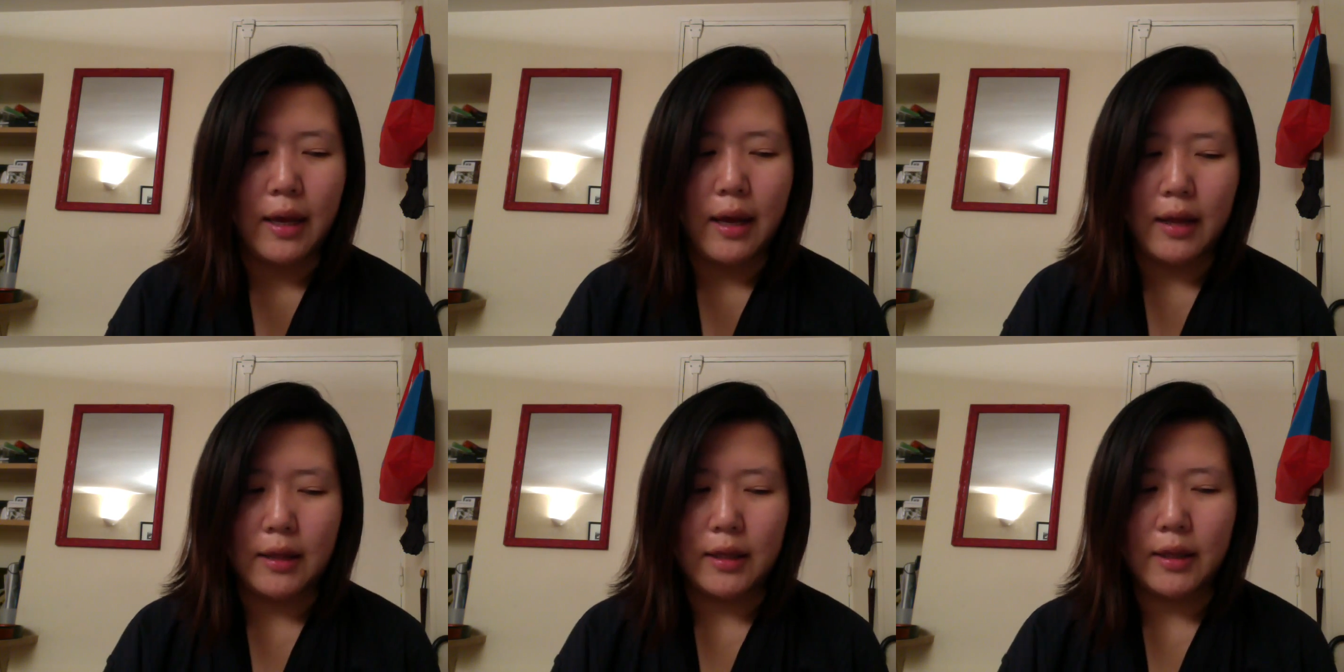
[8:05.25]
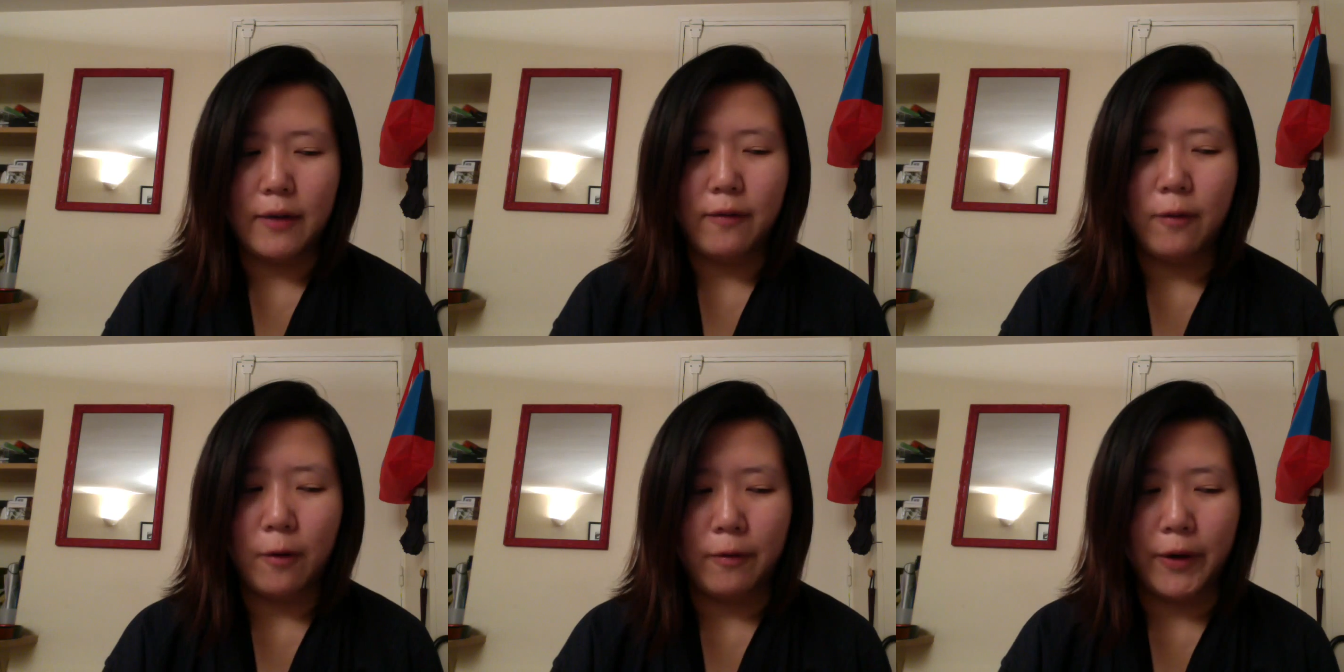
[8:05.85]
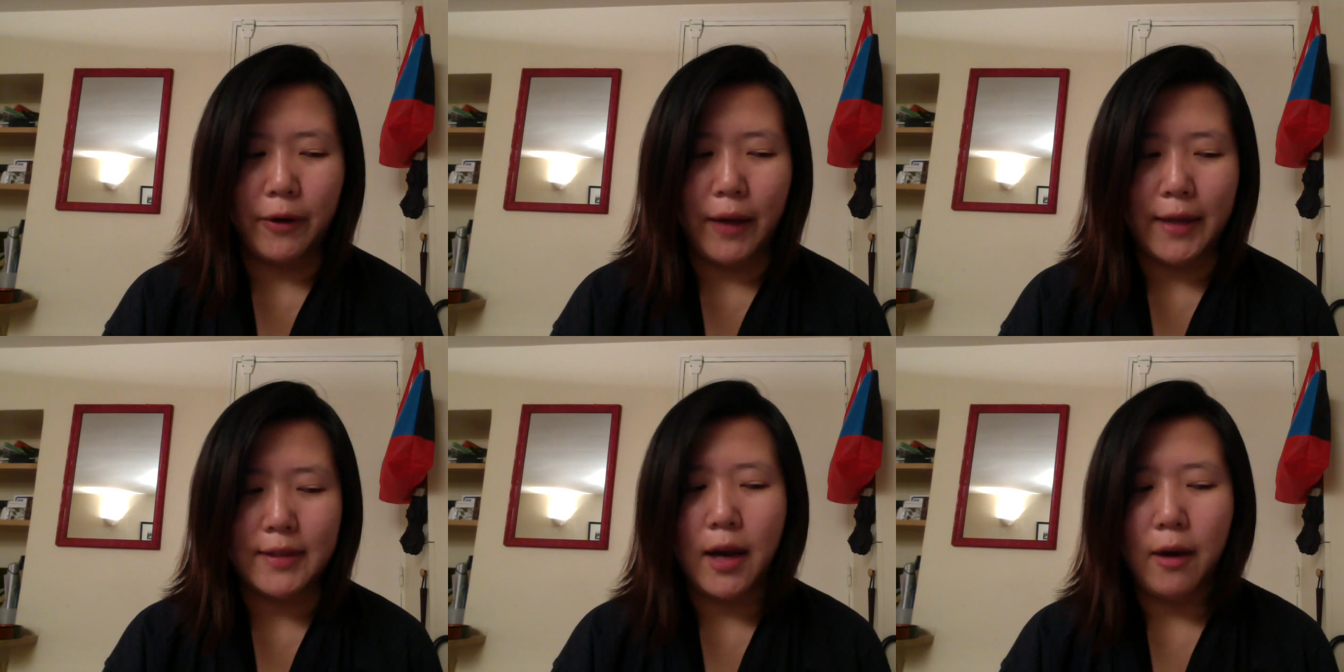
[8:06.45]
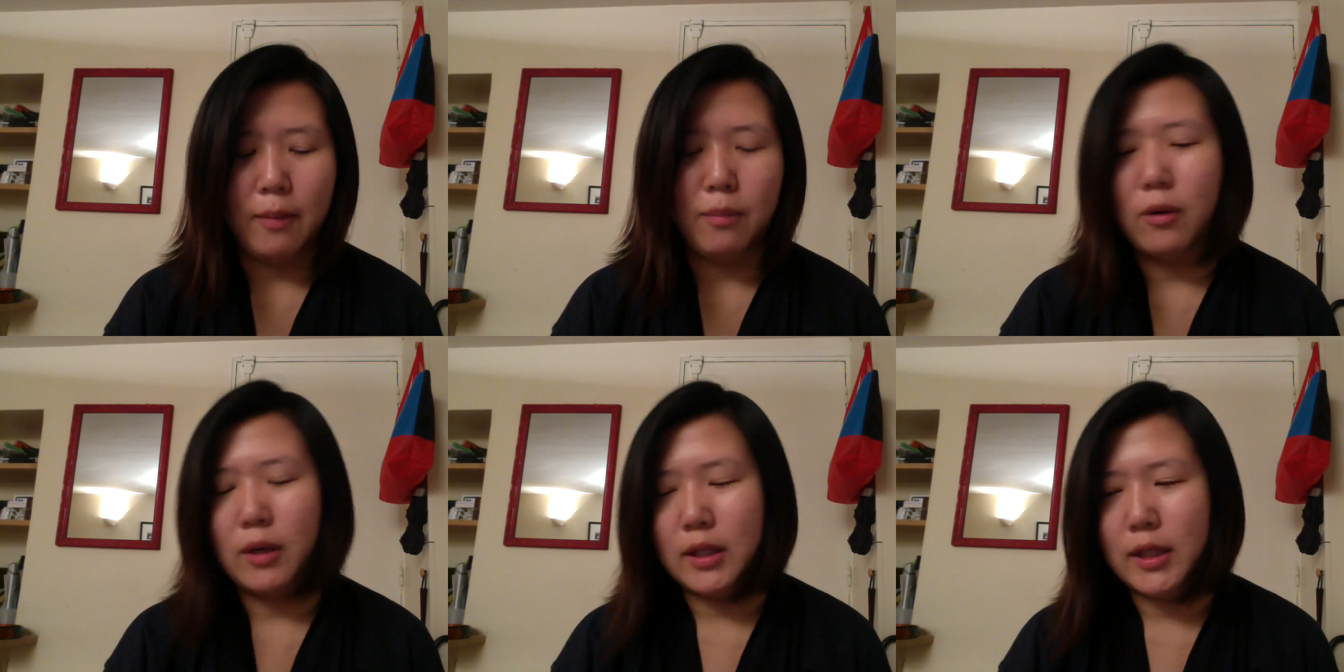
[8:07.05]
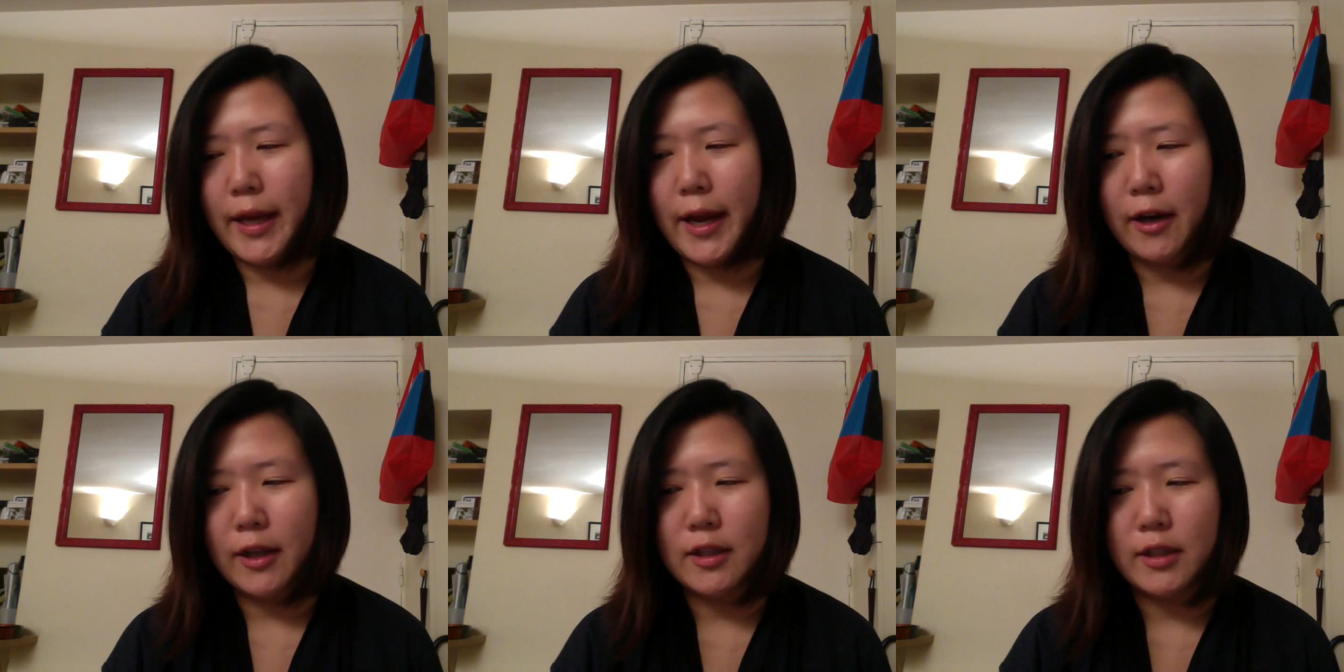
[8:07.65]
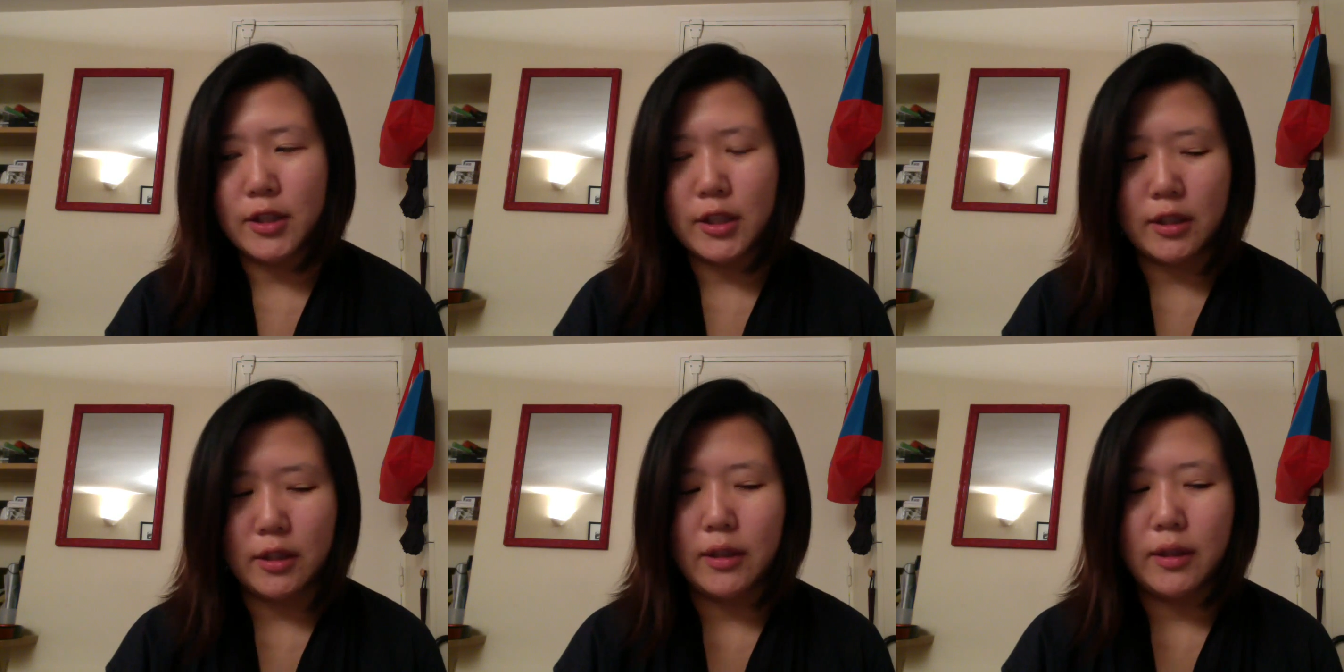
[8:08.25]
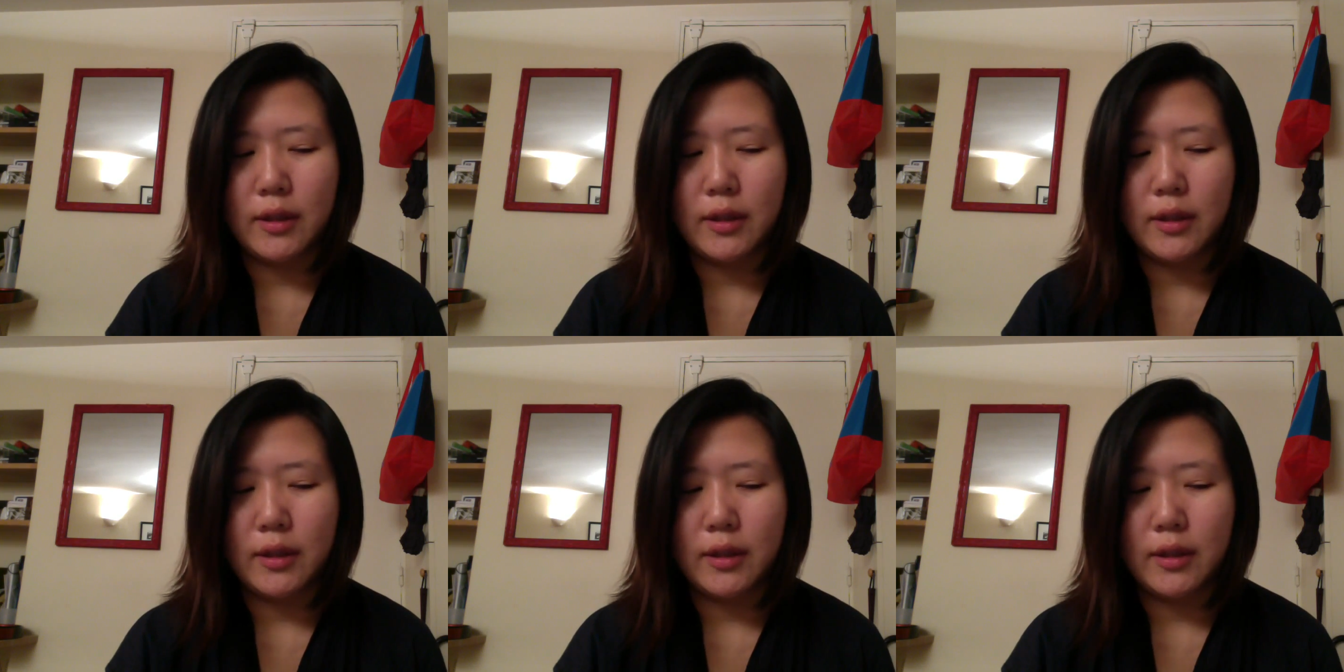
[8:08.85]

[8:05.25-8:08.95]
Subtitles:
and then therefore realize how important the air condition